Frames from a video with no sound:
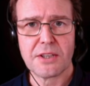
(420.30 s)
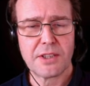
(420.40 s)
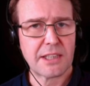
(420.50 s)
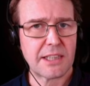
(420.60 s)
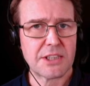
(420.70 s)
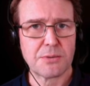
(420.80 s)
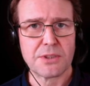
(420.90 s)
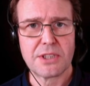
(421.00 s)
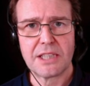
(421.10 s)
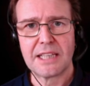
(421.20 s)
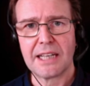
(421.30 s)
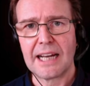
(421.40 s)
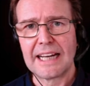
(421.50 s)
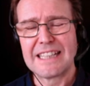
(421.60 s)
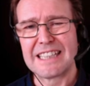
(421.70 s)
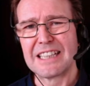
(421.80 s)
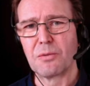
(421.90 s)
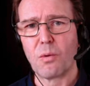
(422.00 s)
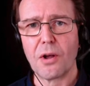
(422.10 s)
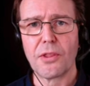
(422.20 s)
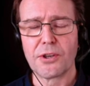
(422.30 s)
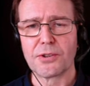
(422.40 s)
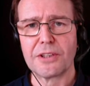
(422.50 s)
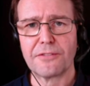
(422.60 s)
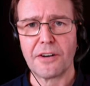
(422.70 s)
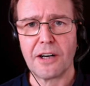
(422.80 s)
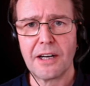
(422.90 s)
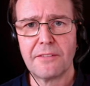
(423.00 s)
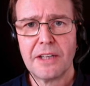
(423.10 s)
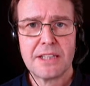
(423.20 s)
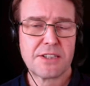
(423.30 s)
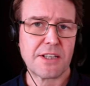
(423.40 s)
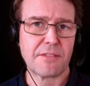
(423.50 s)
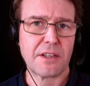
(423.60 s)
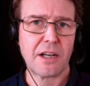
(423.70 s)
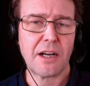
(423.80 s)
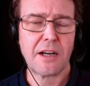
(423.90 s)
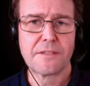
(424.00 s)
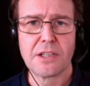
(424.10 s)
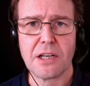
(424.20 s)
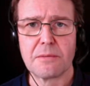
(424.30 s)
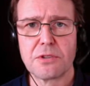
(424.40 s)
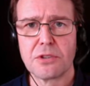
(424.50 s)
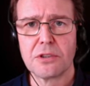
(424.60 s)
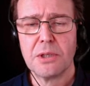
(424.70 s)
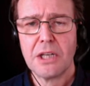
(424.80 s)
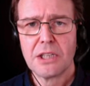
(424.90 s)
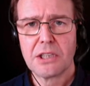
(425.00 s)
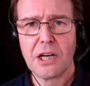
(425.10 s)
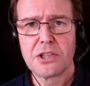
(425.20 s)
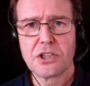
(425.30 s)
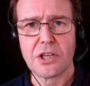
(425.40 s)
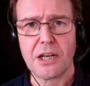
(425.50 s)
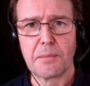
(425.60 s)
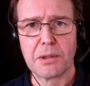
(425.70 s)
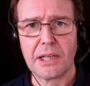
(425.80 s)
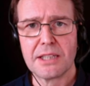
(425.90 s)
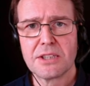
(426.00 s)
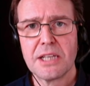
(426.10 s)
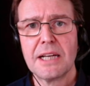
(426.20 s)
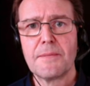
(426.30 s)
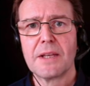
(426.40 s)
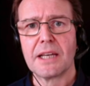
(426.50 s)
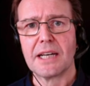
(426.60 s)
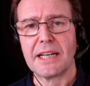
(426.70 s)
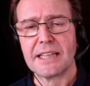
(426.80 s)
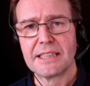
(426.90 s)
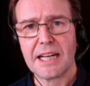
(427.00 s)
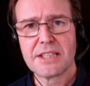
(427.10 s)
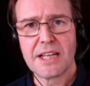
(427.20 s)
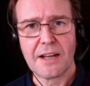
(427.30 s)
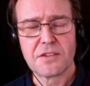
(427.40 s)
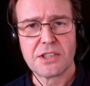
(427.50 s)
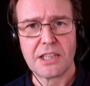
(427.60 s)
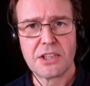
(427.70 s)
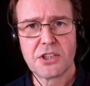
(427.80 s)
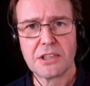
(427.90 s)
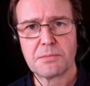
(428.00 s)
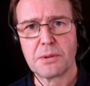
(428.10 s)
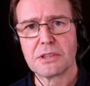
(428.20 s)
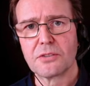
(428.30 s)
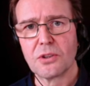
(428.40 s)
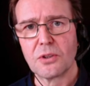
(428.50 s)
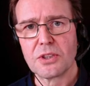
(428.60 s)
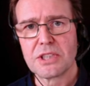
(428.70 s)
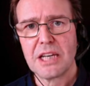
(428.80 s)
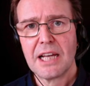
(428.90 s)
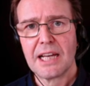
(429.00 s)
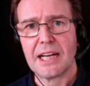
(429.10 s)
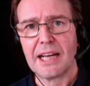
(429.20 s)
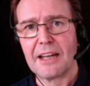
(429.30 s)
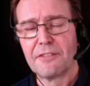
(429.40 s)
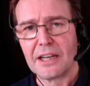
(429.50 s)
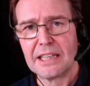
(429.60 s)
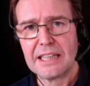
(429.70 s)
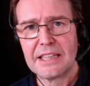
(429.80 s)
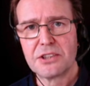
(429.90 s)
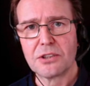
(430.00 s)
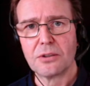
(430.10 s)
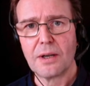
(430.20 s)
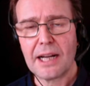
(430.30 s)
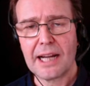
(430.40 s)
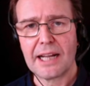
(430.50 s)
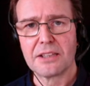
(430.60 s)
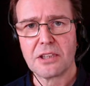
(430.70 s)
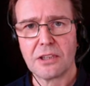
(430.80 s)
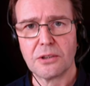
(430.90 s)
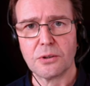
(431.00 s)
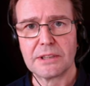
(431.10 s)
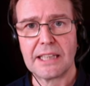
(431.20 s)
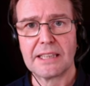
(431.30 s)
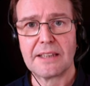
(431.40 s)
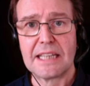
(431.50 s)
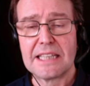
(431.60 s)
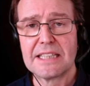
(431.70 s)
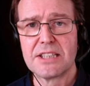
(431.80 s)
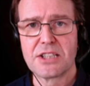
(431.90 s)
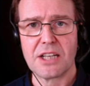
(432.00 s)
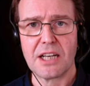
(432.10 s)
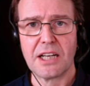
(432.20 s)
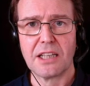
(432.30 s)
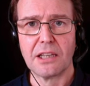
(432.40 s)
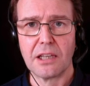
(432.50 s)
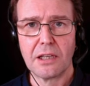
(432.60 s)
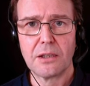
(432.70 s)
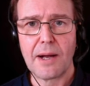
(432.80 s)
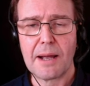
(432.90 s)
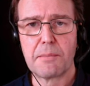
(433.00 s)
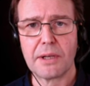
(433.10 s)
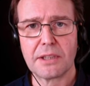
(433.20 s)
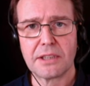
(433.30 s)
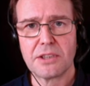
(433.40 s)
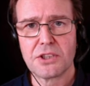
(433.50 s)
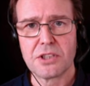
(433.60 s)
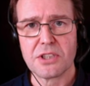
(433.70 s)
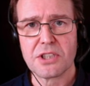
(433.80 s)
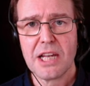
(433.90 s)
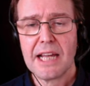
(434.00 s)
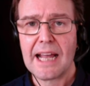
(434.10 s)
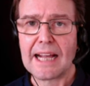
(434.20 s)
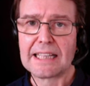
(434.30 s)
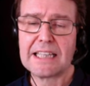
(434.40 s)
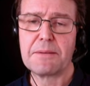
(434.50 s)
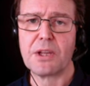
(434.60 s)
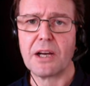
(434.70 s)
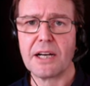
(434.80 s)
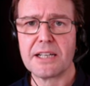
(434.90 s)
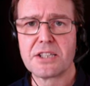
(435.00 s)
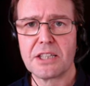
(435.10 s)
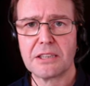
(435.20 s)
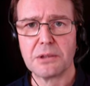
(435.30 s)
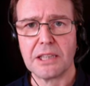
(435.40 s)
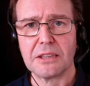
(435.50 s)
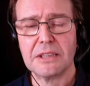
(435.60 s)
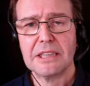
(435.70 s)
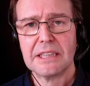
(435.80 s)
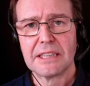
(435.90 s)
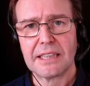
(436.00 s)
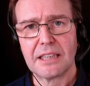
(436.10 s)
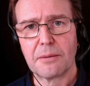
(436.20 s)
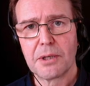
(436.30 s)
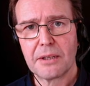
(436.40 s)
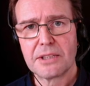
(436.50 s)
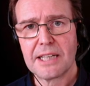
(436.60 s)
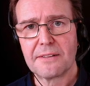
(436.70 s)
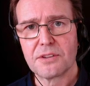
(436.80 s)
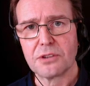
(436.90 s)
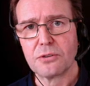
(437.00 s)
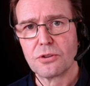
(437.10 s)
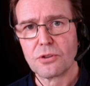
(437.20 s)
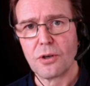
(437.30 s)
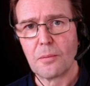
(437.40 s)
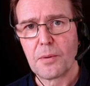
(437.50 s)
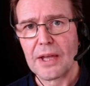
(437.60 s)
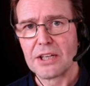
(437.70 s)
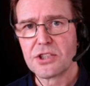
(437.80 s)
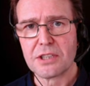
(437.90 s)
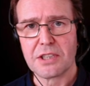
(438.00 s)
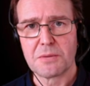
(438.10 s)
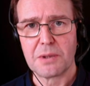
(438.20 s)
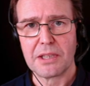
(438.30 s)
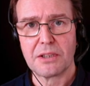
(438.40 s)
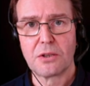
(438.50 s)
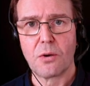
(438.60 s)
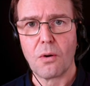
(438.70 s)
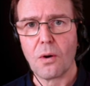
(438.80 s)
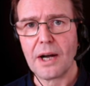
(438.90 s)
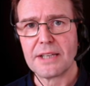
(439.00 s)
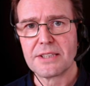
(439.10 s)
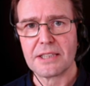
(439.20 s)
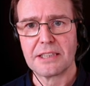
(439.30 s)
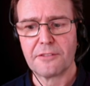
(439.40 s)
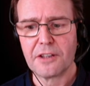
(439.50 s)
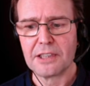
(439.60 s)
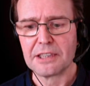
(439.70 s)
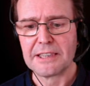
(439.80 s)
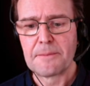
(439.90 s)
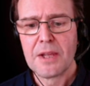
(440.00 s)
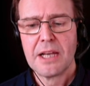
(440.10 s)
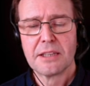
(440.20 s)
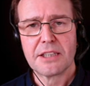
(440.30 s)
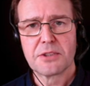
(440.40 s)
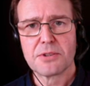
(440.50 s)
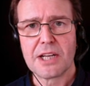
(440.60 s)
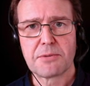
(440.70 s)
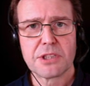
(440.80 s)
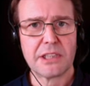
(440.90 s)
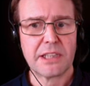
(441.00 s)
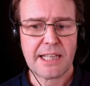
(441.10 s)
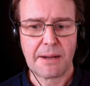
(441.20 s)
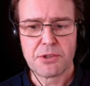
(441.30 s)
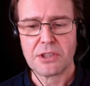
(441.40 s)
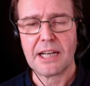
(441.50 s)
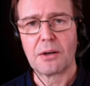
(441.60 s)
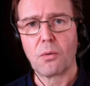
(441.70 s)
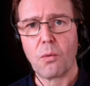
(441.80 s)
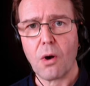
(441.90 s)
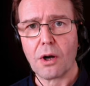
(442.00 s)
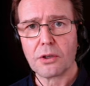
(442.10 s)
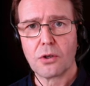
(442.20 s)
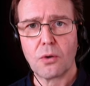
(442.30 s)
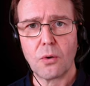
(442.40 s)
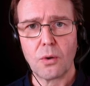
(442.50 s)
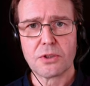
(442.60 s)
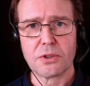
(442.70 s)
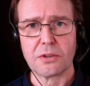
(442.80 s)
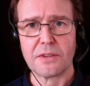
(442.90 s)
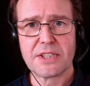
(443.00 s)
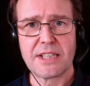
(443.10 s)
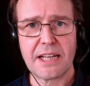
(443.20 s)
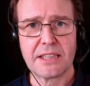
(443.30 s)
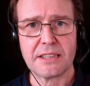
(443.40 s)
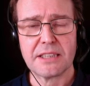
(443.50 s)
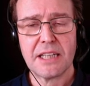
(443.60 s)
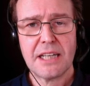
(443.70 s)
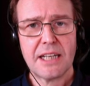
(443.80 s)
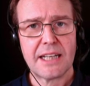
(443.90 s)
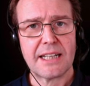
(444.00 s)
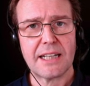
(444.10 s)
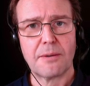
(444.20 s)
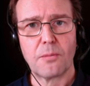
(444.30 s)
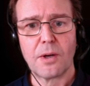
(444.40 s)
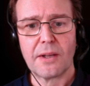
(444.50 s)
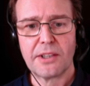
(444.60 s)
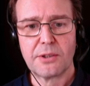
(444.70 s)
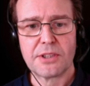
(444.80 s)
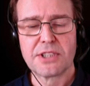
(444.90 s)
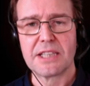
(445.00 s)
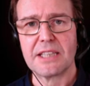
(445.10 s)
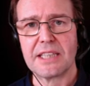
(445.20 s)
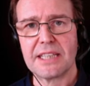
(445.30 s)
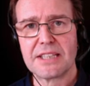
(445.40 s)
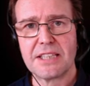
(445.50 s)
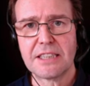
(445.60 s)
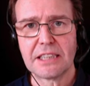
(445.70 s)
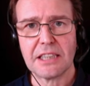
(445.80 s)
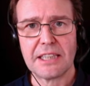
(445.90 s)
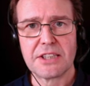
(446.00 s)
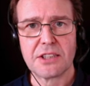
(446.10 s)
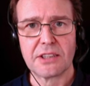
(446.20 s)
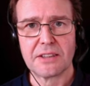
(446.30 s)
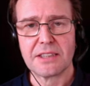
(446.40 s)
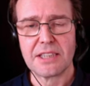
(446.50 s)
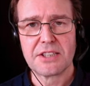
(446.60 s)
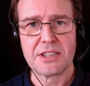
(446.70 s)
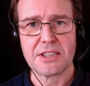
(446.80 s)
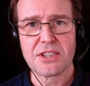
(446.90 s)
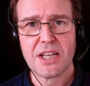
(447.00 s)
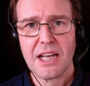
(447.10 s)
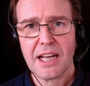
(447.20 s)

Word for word: I think this was the uh, 18135, seven and a half times zoom. Nice sharp lens. Uh, it does have steady shots, but of course, uh, if I need to hand hold at these uh, low ambient conditions and keep the ISO low, then I'm going to have to drop that shutter speed quite significantly. This was actually captured at one quarter of a second um, uh, you can see the uh, city lights on in the distance.